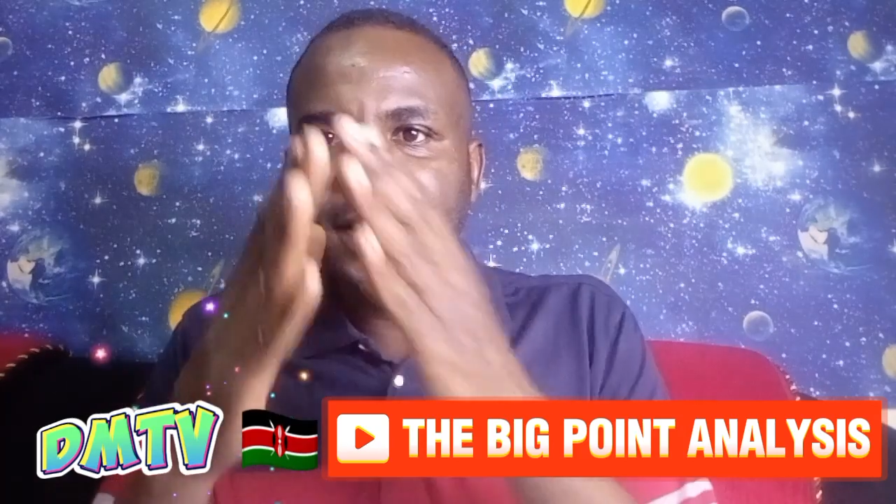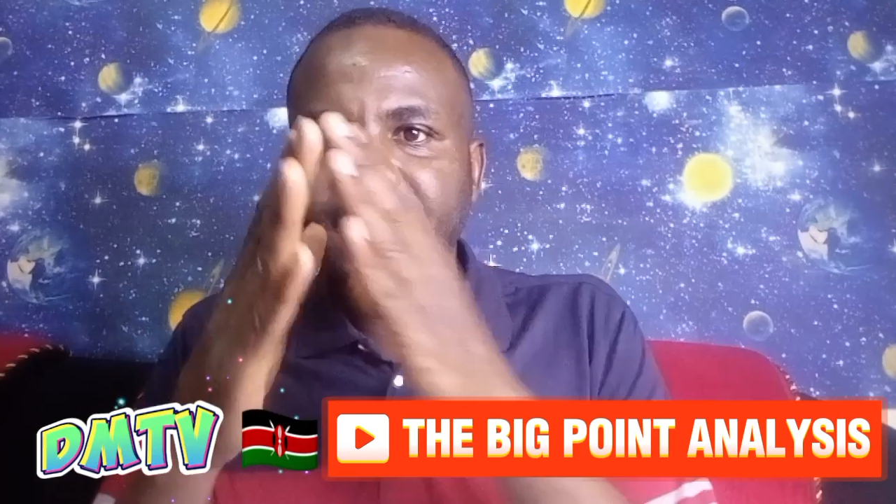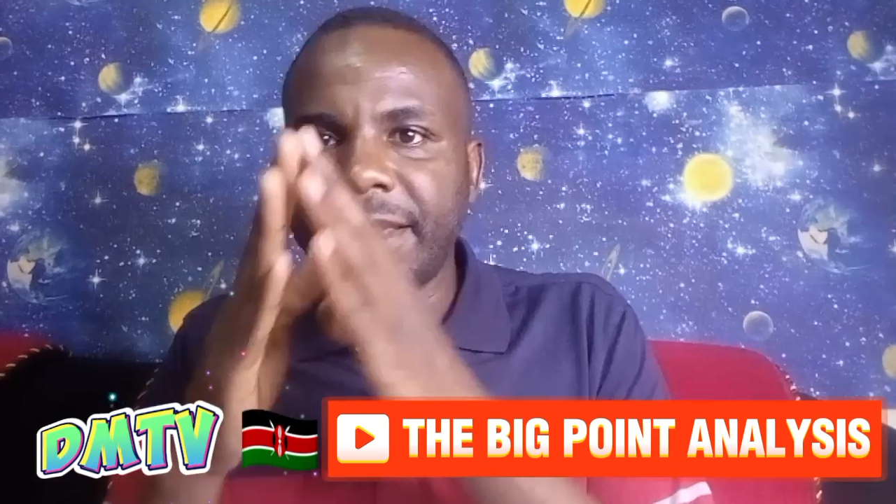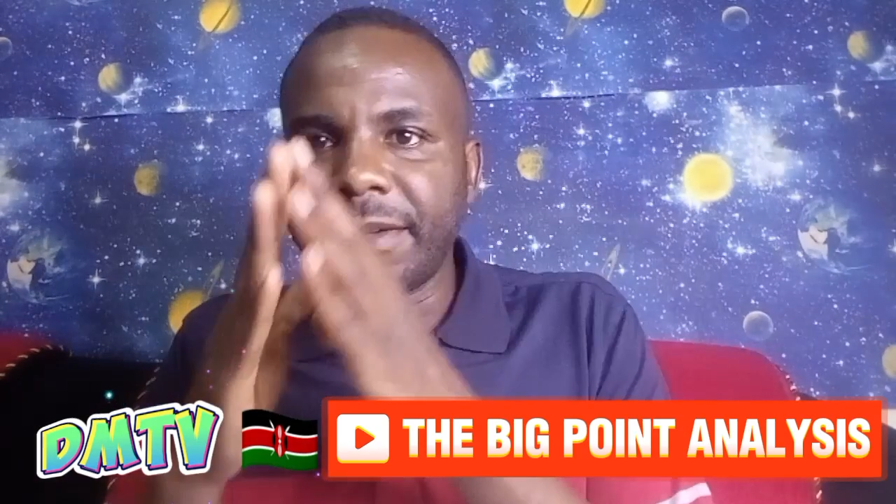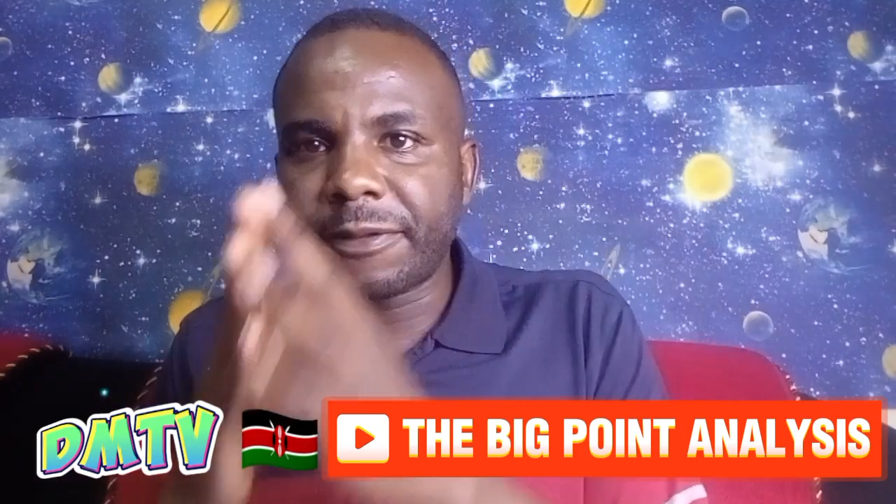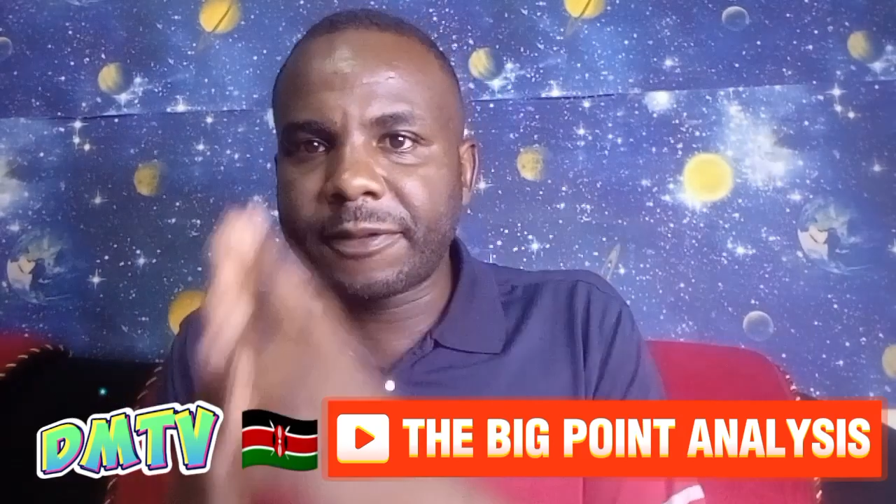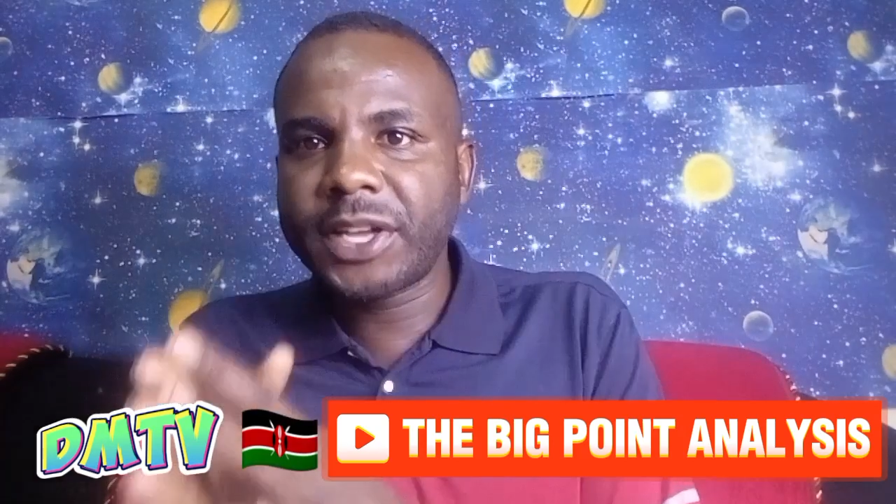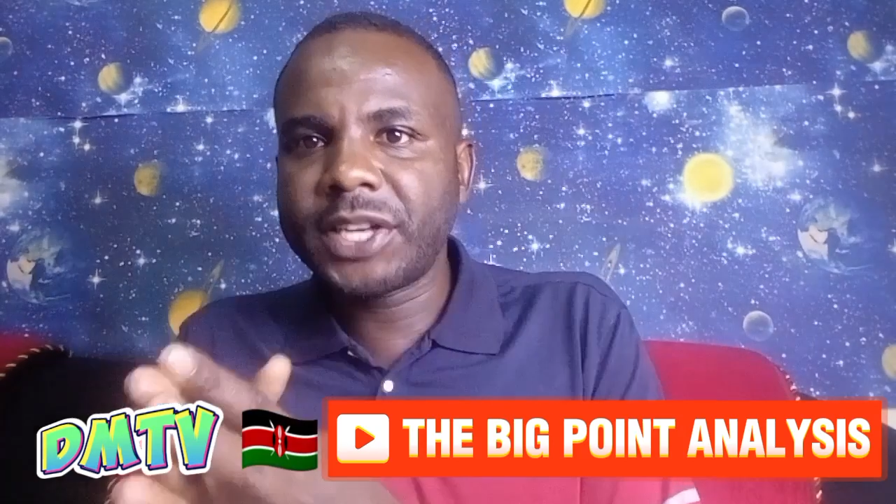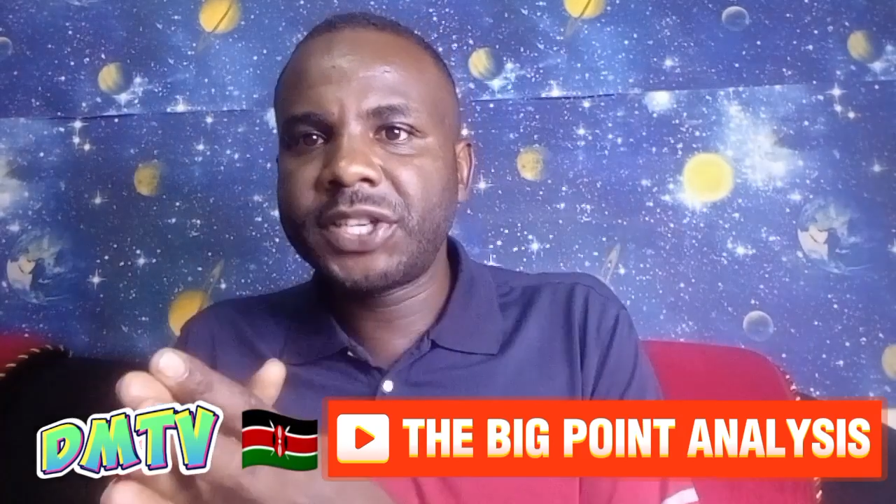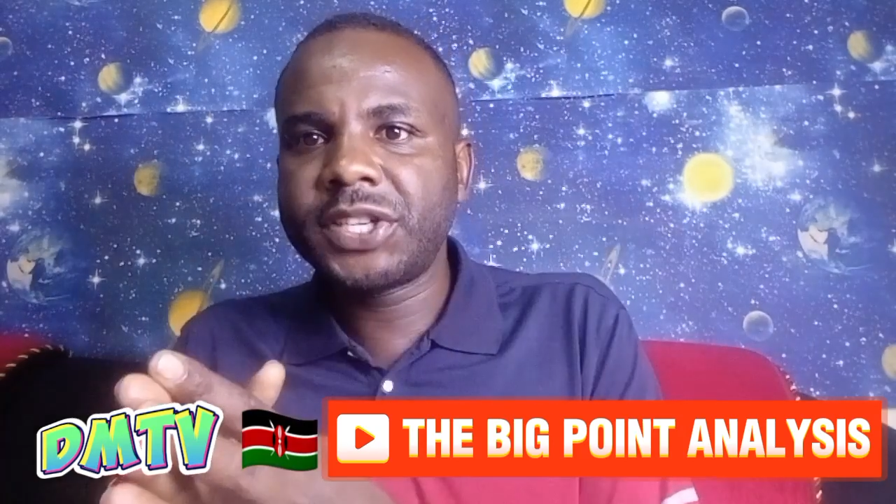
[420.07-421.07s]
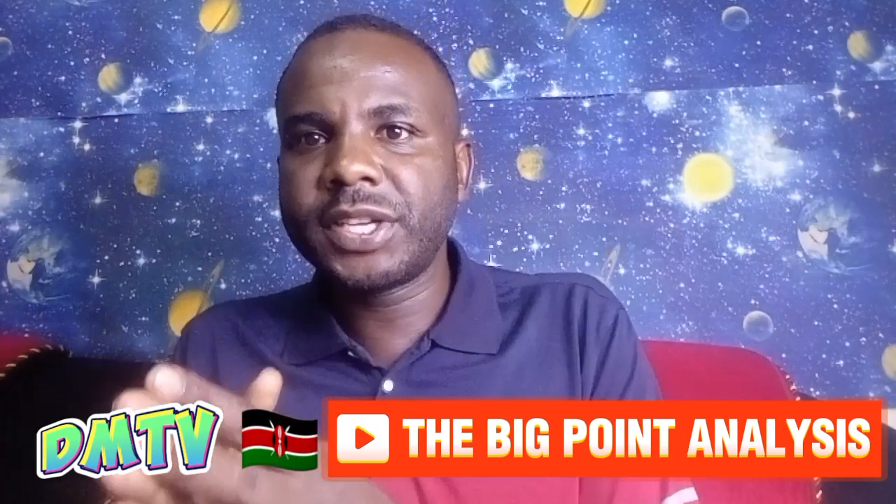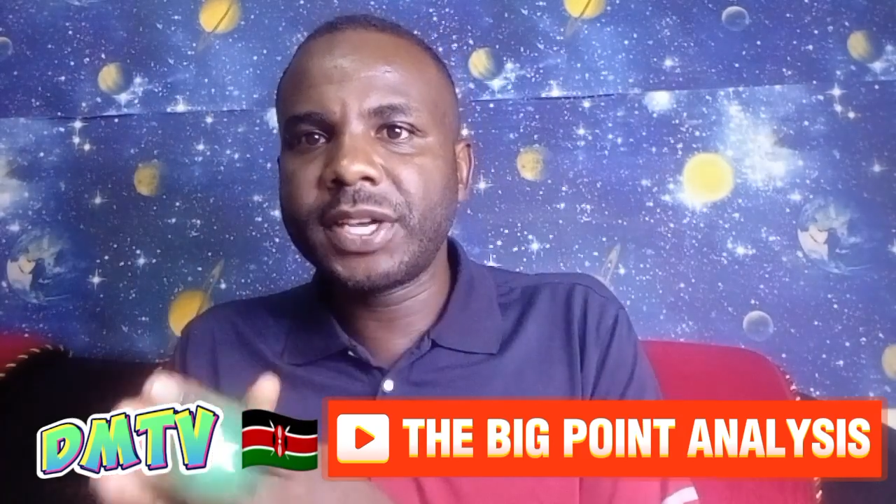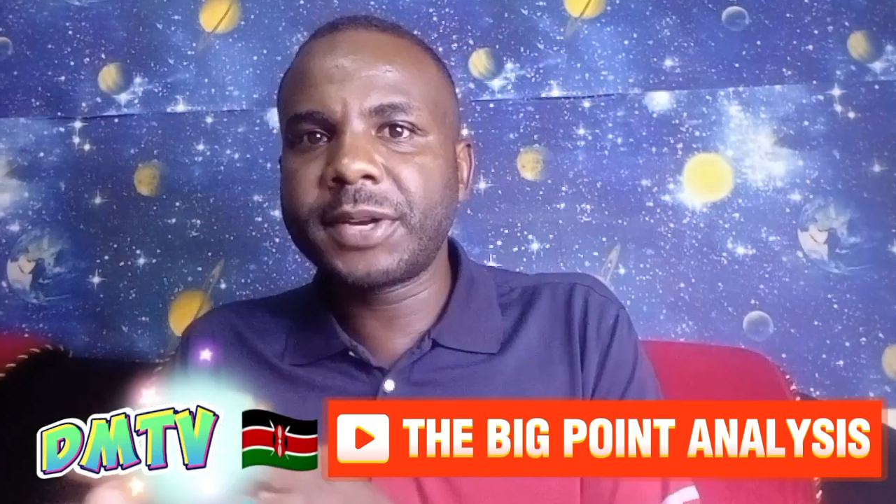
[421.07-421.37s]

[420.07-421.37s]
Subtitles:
the fresh